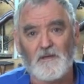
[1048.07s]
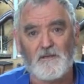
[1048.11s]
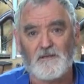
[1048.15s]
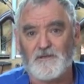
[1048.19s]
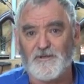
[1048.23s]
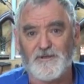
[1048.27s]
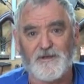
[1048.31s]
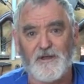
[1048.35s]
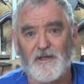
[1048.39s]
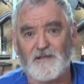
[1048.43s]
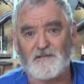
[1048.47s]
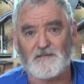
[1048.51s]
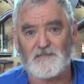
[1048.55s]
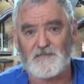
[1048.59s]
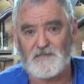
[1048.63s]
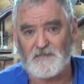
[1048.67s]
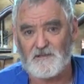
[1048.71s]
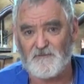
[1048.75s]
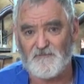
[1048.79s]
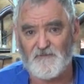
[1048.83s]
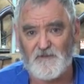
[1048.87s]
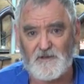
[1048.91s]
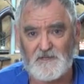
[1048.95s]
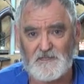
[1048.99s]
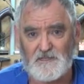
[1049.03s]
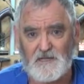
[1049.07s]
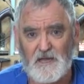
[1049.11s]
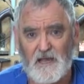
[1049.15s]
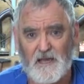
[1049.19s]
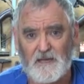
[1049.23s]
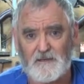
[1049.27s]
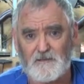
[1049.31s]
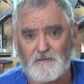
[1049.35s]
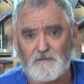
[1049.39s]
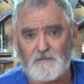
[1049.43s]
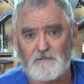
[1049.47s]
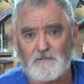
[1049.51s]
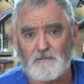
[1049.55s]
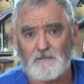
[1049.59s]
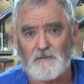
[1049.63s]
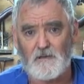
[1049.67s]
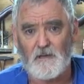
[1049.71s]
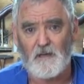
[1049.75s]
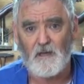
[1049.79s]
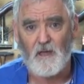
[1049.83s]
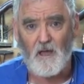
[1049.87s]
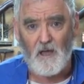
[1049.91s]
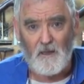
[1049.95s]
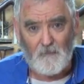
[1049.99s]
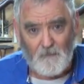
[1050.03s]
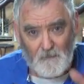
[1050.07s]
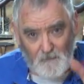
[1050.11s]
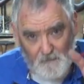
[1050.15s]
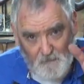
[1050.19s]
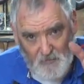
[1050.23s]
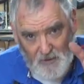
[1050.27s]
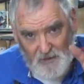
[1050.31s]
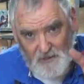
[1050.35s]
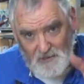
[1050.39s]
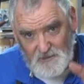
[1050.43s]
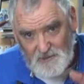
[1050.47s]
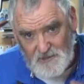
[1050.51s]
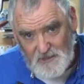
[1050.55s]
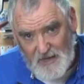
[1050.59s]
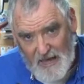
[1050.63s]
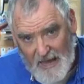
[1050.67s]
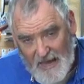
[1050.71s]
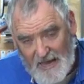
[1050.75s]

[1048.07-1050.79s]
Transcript: you don't see the finished article because you're